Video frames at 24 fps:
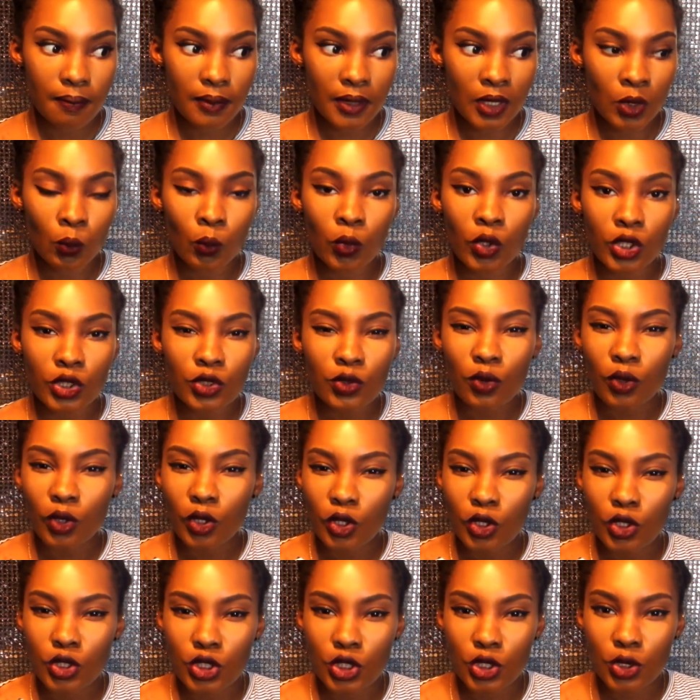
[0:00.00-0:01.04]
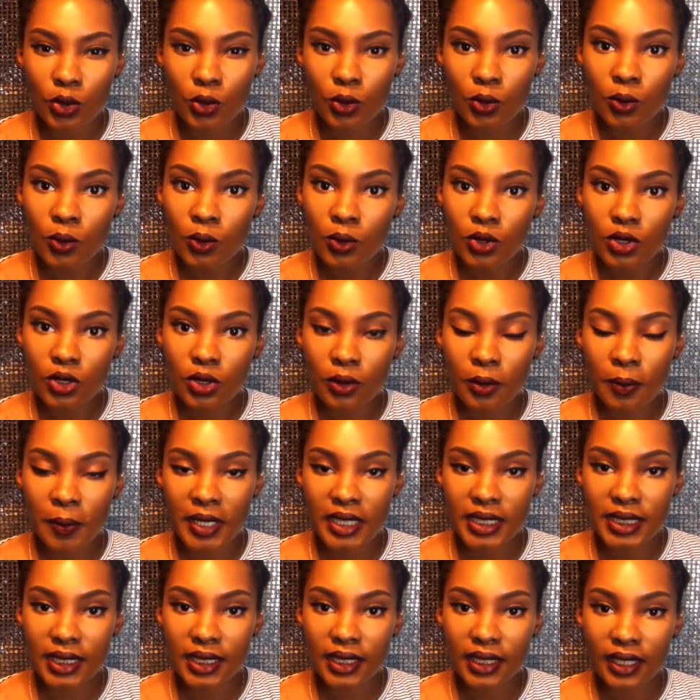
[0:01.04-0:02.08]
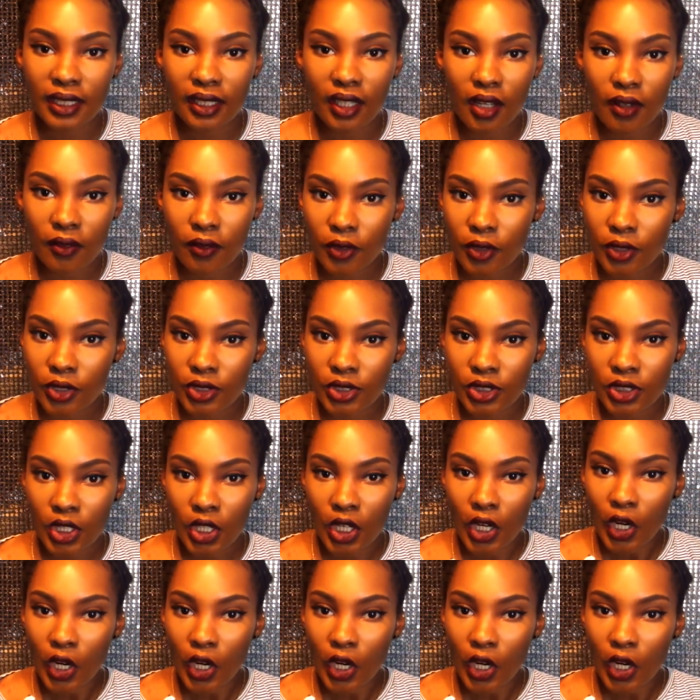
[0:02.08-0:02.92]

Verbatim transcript: it works for her too, so basically covers